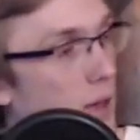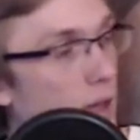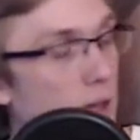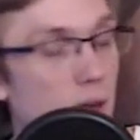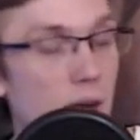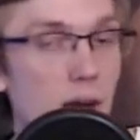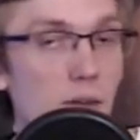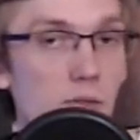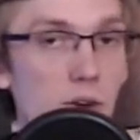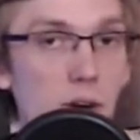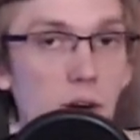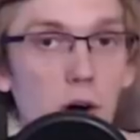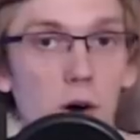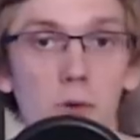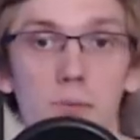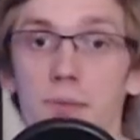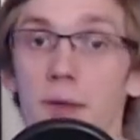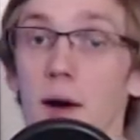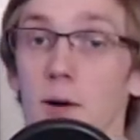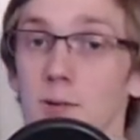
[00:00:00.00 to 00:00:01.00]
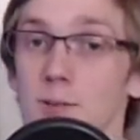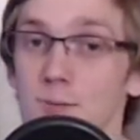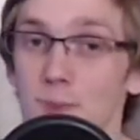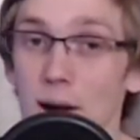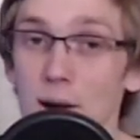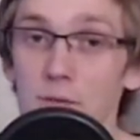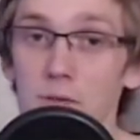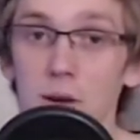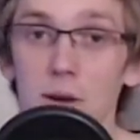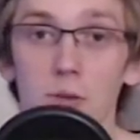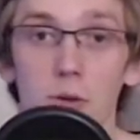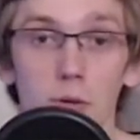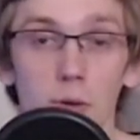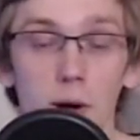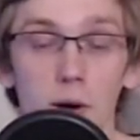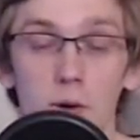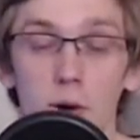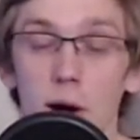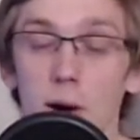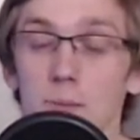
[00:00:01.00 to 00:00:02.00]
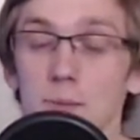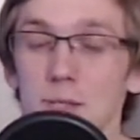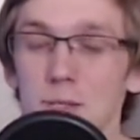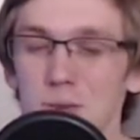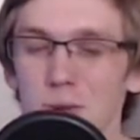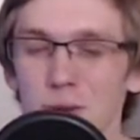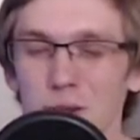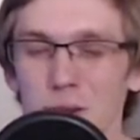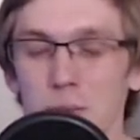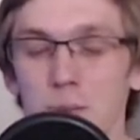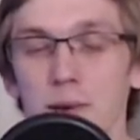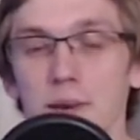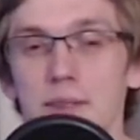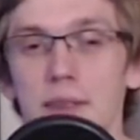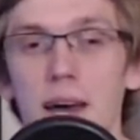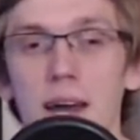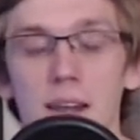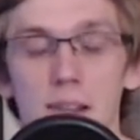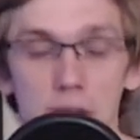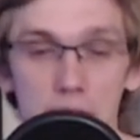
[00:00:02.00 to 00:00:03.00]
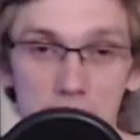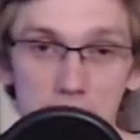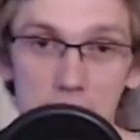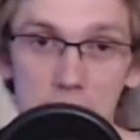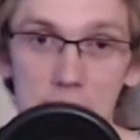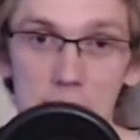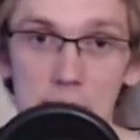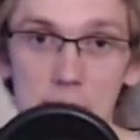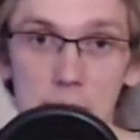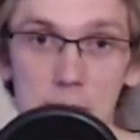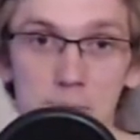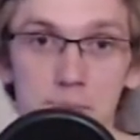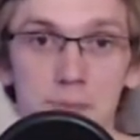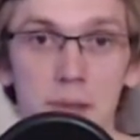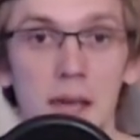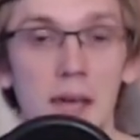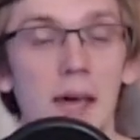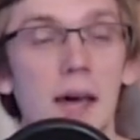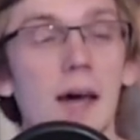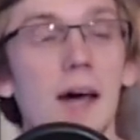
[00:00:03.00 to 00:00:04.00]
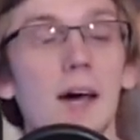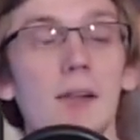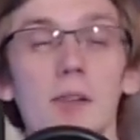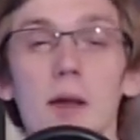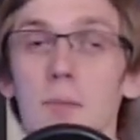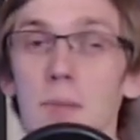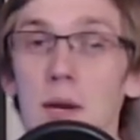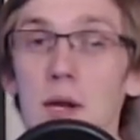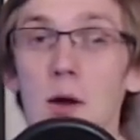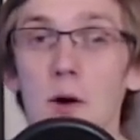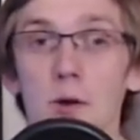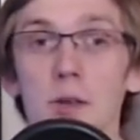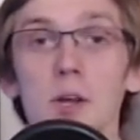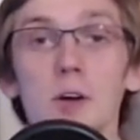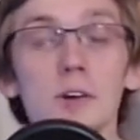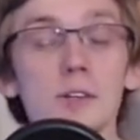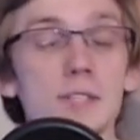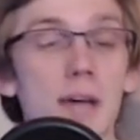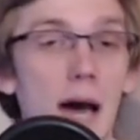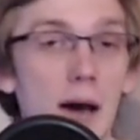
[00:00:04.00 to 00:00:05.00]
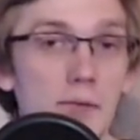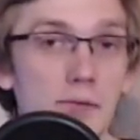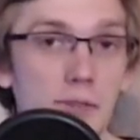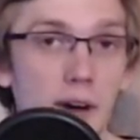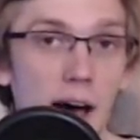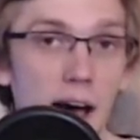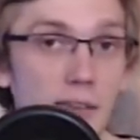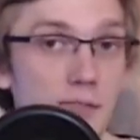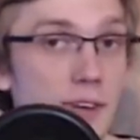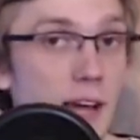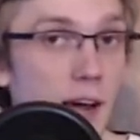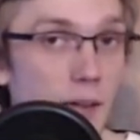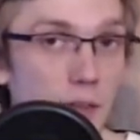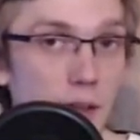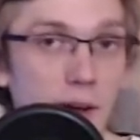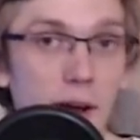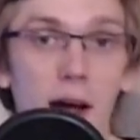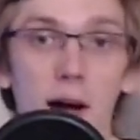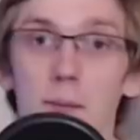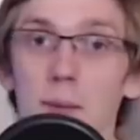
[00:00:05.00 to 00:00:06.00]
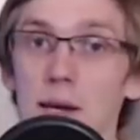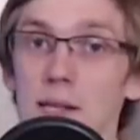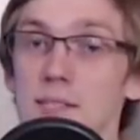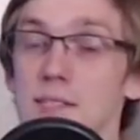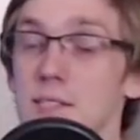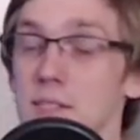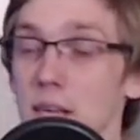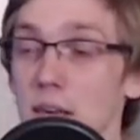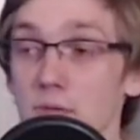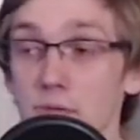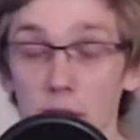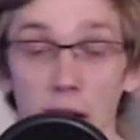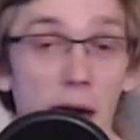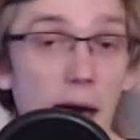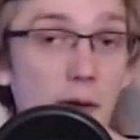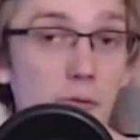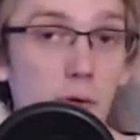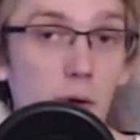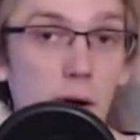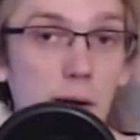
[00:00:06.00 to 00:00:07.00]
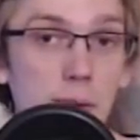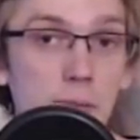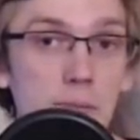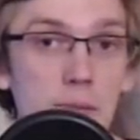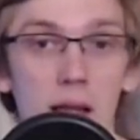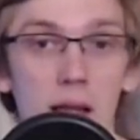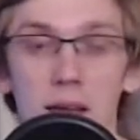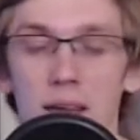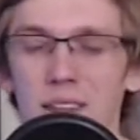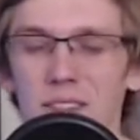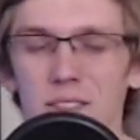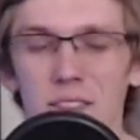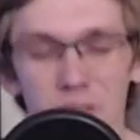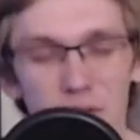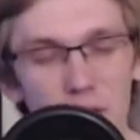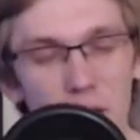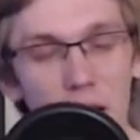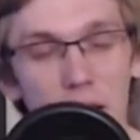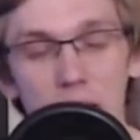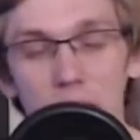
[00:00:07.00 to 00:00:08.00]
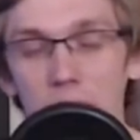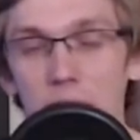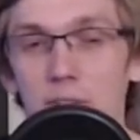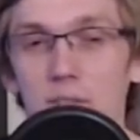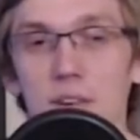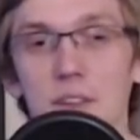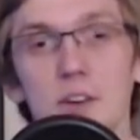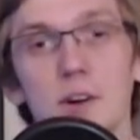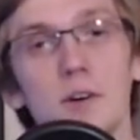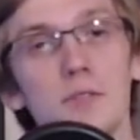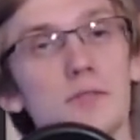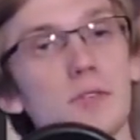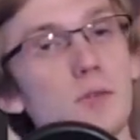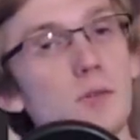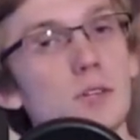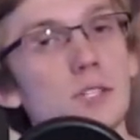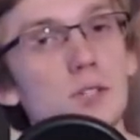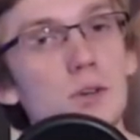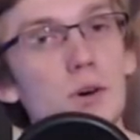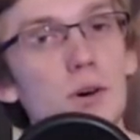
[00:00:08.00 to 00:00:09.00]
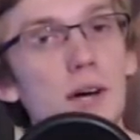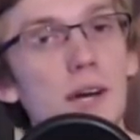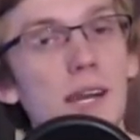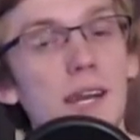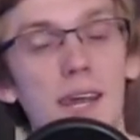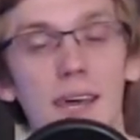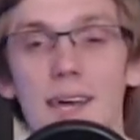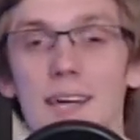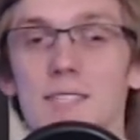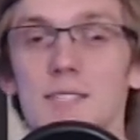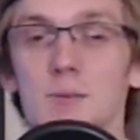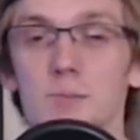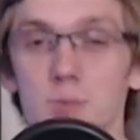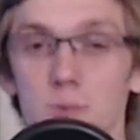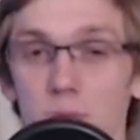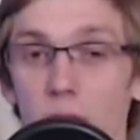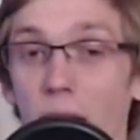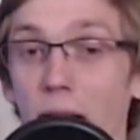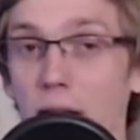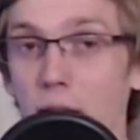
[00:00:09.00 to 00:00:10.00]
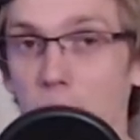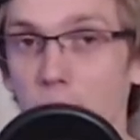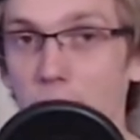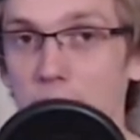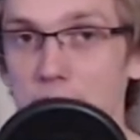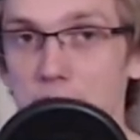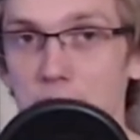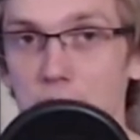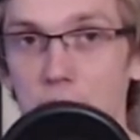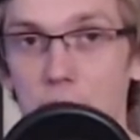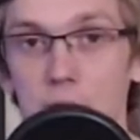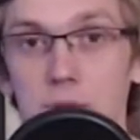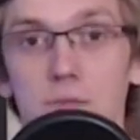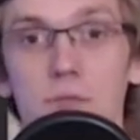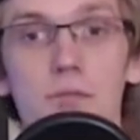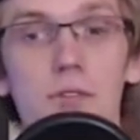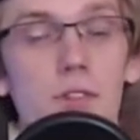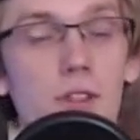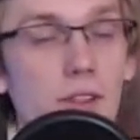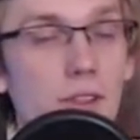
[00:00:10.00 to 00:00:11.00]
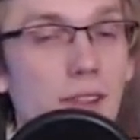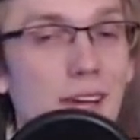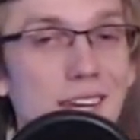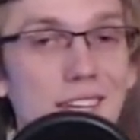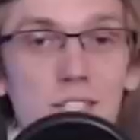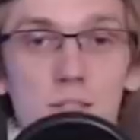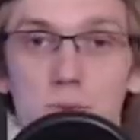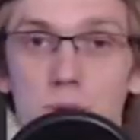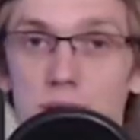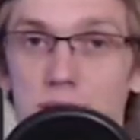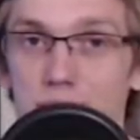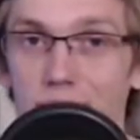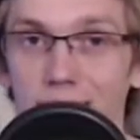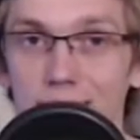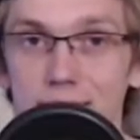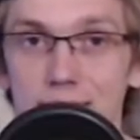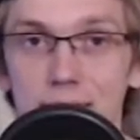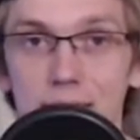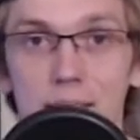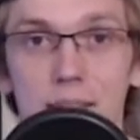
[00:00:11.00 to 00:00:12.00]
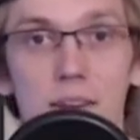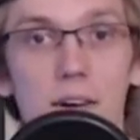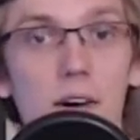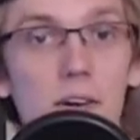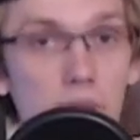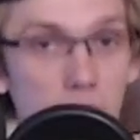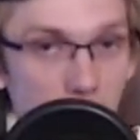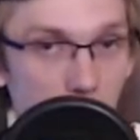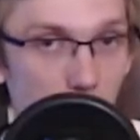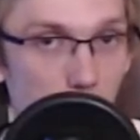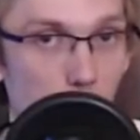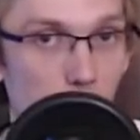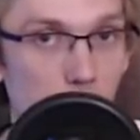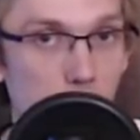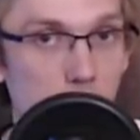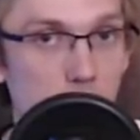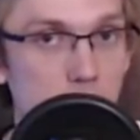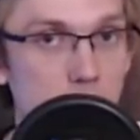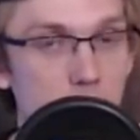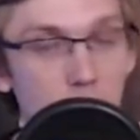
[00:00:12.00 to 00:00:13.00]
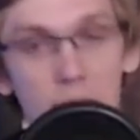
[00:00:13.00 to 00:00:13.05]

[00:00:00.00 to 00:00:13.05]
You never know. That was my favorite runner-up. Just wanted to put that at the end here. Let me know your top 5 down in the comments if you have one. Leave a like on the video if you enjoyed, and subscribe to my channel for the latest Switch content available.